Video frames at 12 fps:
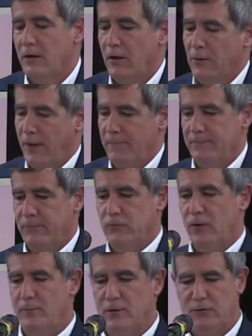Okay,
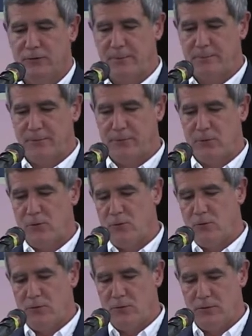so I'm going to skip
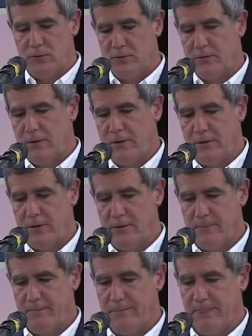through
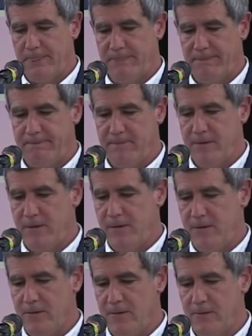um,
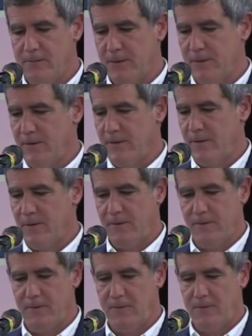these
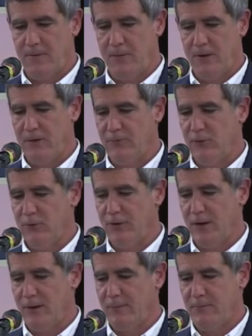because we have no
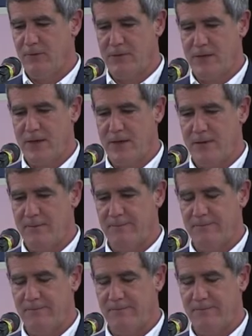time for that,